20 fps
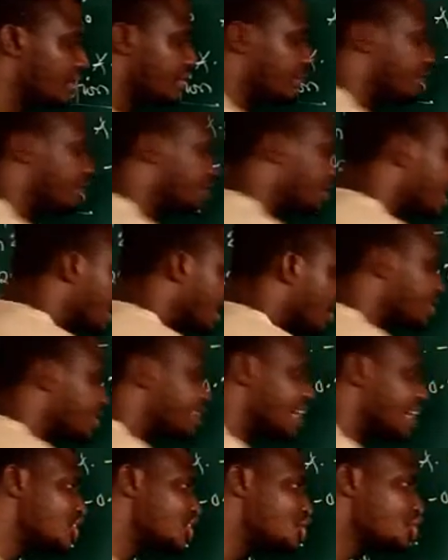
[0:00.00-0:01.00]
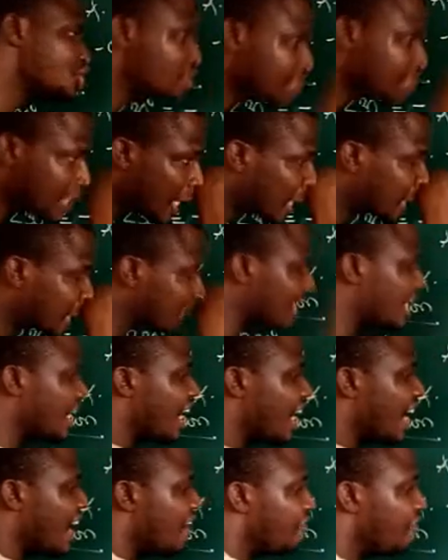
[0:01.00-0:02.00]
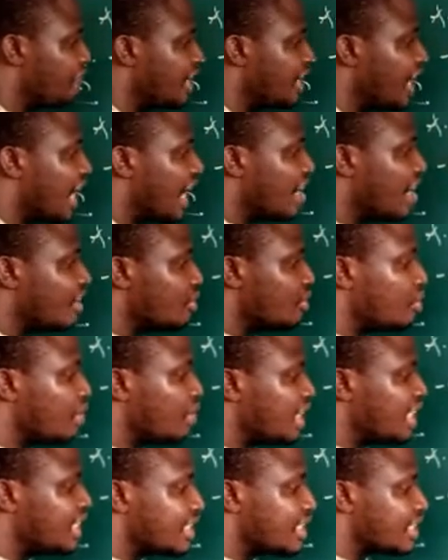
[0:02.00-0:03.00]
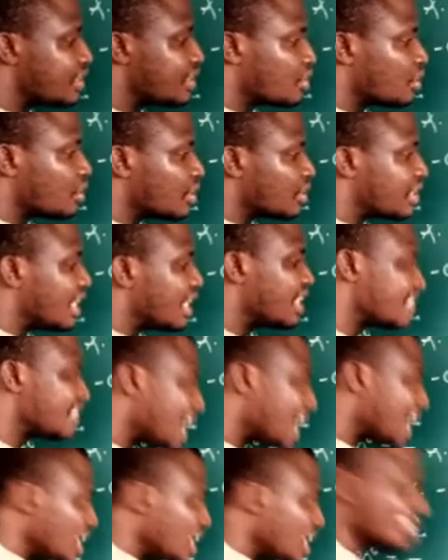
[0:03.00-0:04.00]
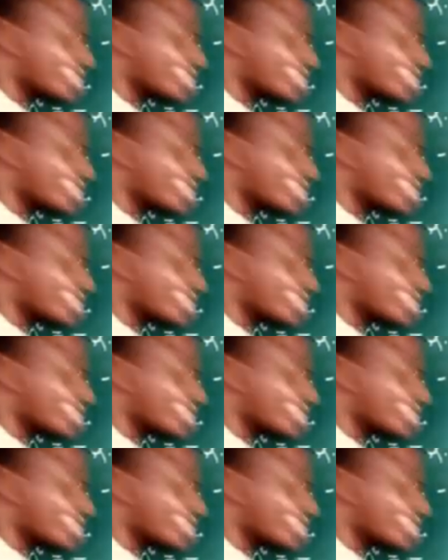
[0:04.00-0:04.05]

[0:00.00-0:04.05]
Now that shows that every angle in this quadrant are lesser